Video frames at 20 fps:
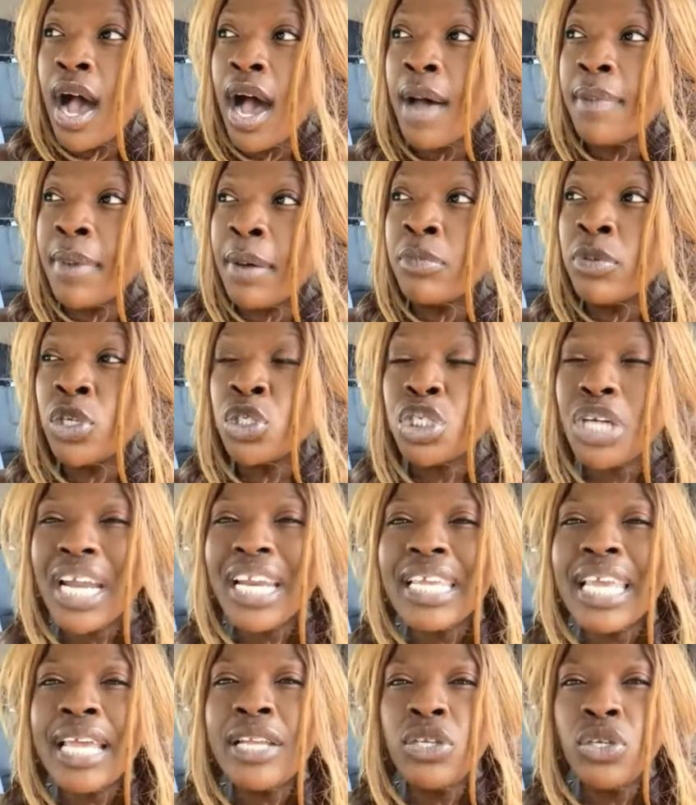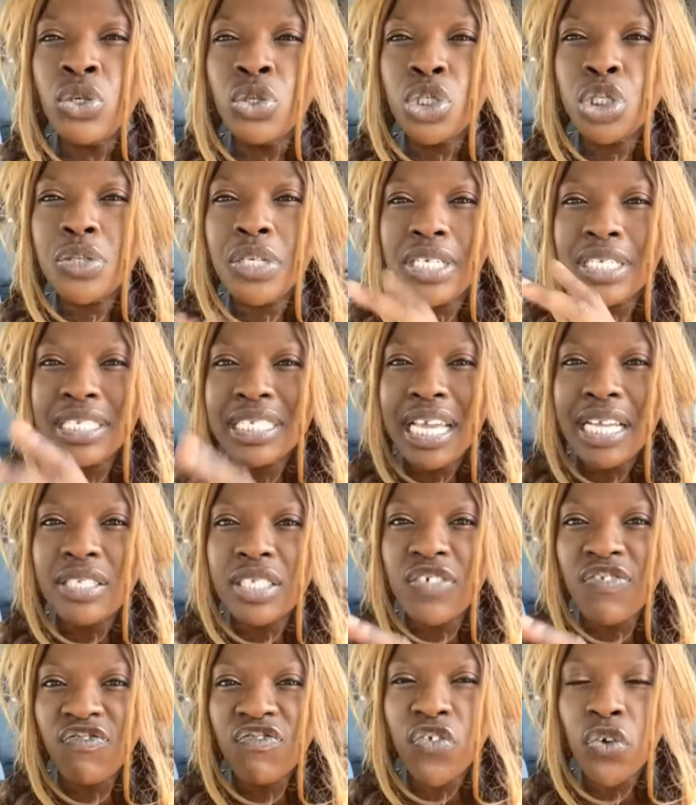Um, I'm gonna try to get nutrient
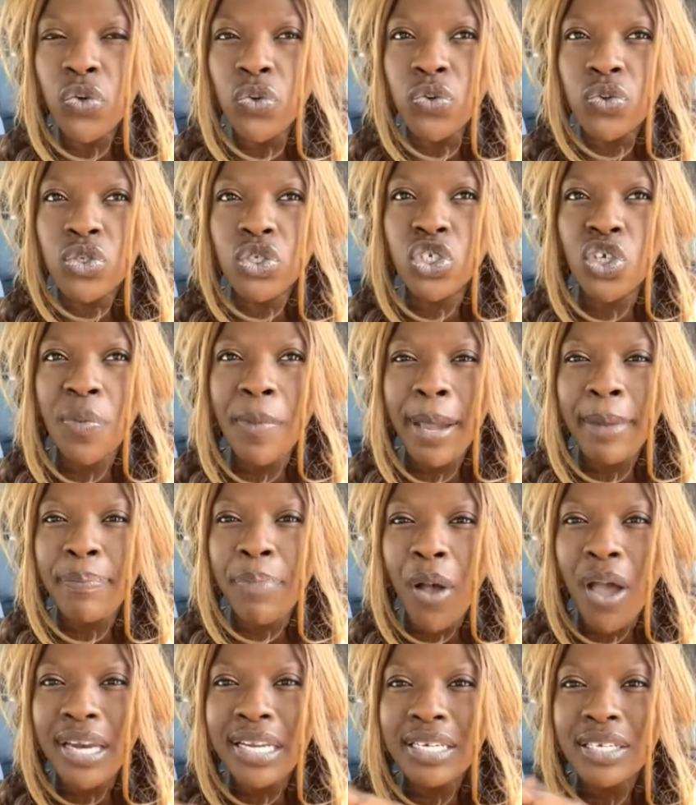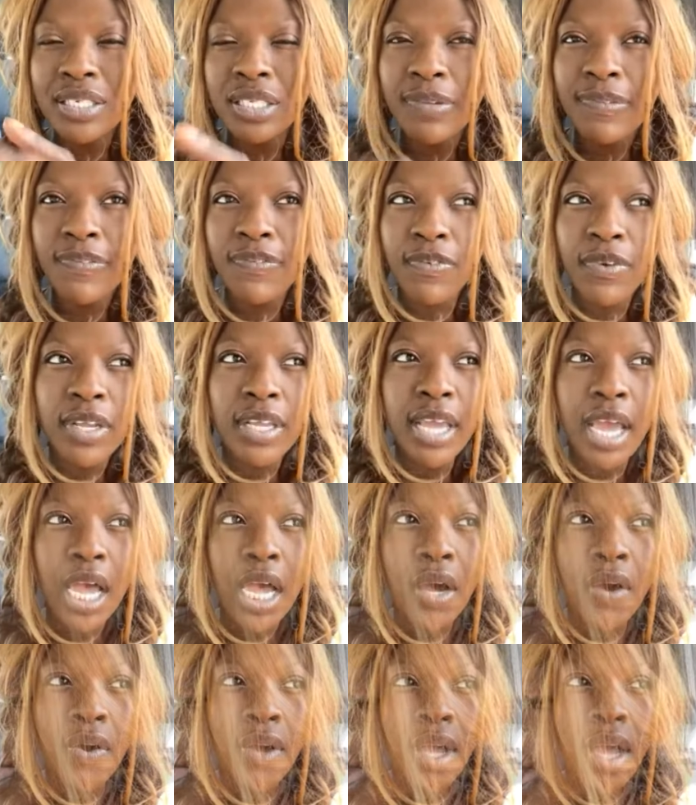dense food so my body doesn't freak
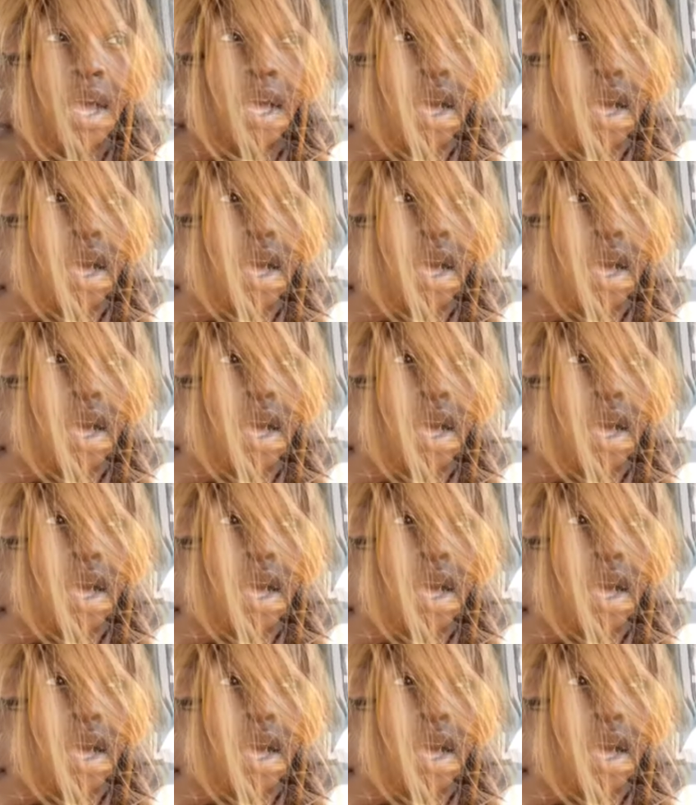out.